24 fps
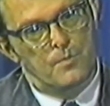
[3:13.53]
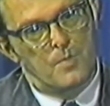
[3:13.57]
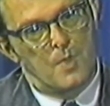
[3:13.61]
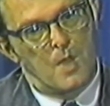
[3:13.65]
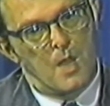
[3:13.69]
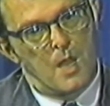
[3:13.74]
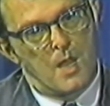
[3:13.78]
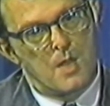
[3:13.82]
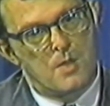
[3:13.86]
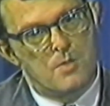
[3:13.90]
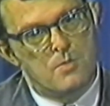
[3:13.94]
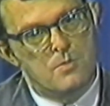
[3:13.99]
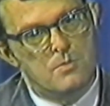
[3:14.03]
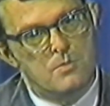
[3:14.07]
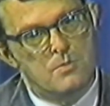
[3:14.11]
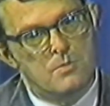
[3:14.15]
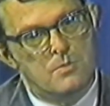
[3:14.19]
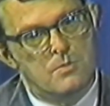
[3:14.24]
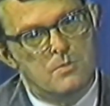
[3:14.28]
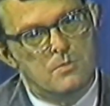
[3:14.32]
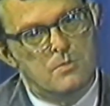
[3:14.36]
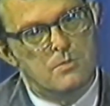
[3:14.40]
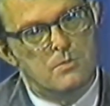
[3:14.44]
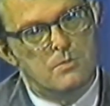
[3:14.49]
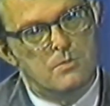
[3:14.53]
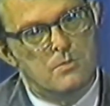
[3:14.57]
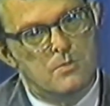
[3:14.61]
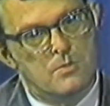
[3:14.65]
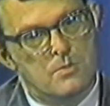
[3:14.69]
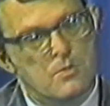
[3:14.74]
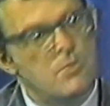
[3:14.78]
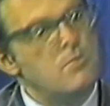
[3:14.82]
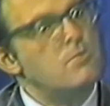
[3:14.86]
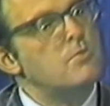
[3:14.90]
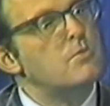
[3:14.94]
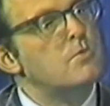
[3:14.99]
I knew
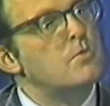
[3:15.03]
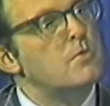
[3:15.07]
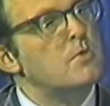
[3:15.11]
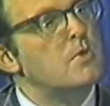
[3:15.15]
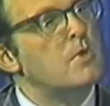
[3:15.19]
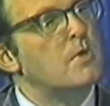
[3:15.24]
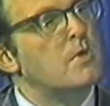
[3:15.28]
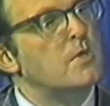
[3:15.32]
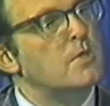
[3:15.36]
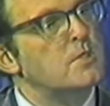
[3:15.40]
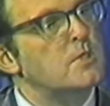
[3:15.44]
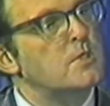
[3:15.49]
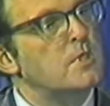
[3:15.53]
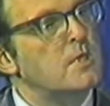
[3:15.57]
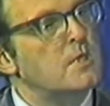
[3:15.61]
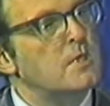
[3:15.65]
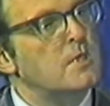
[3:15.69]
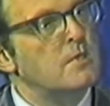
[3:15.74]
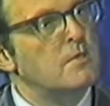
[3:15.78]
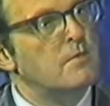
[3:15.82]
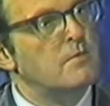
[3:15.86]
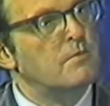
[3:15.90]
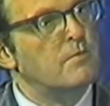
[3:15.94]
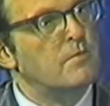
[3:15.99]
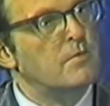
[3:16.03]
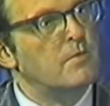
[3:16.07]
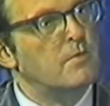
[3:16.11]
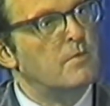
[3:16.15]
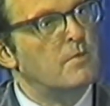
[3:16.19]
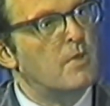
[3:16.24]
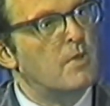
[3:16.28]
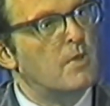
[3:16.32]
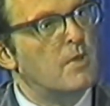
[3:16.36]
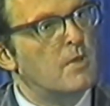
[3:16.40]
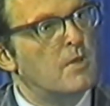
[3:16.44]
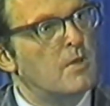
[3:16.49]
New York City
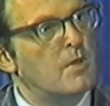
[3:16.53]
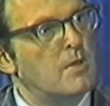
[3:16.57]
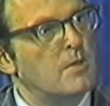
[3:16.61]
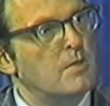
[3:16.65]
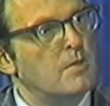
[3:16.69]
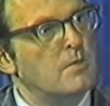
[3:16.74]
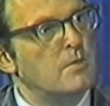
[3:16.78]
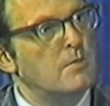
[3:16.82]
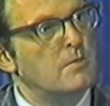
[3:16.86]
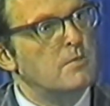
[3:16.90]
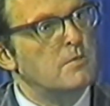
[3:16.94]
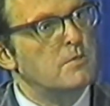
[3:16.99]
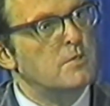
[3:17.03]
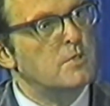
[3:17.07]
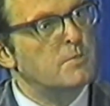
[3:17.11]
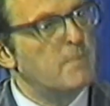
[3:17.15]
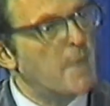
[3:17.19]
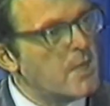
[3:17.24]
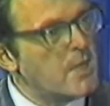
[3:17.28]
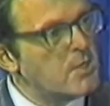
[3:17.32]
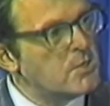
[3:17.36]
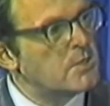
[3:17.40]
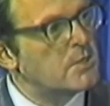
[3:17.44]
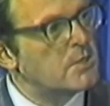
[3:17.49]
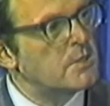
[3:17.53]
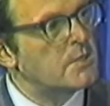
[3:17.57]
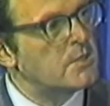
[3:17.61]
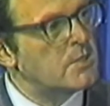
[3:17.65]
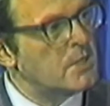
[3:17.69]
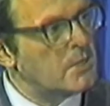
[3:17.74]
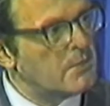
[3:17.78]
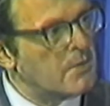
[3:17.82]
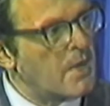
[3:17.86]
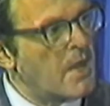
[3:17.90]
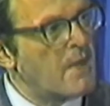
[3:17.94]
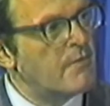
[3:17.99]
spatially,
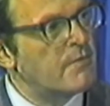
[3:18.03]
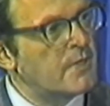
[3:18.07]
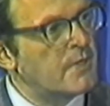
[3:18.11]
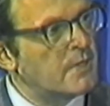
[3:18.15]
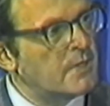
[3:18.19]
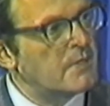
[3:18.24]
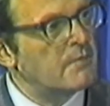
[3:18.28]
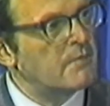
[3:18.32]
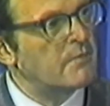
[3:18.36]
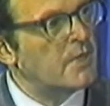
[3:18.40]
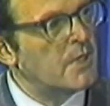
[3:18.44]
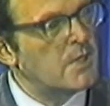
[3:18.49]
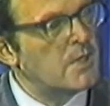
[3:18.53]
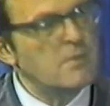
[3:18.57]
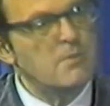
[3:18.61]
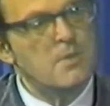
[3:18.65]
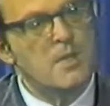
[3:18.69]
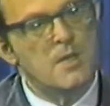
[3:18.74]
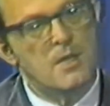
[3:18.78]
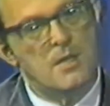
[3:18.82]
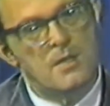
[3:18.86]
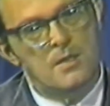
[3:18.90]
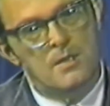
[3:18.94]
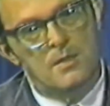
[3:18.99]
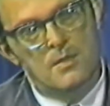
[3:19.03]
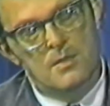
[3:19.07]
geographically, very well.